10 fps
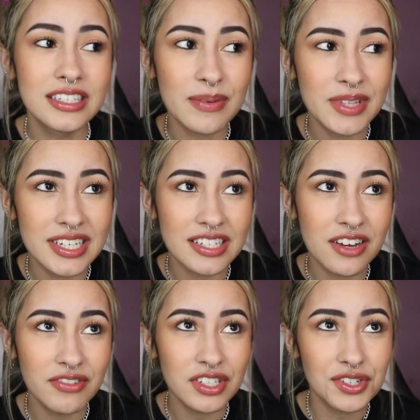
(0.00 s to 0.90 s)
Some of this
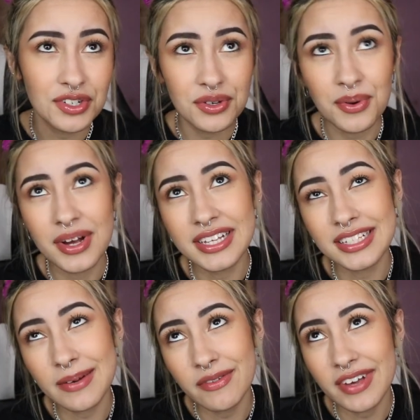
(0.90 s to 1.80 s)
stuff is new,
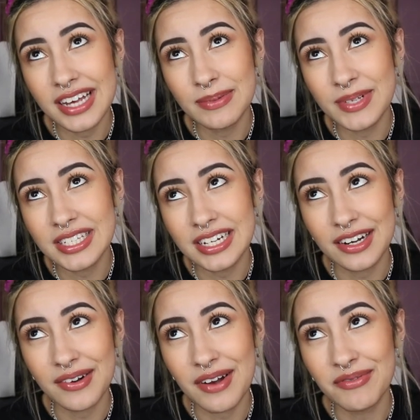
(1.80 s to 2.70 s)
some of it has been
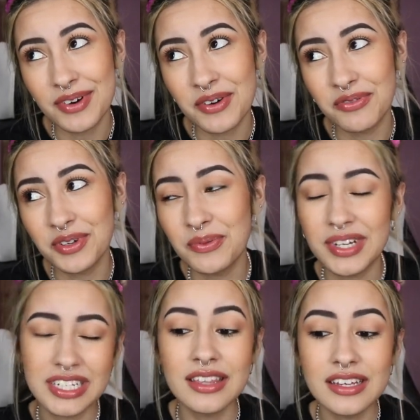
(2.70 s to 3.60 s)
sitting around for a few weeks.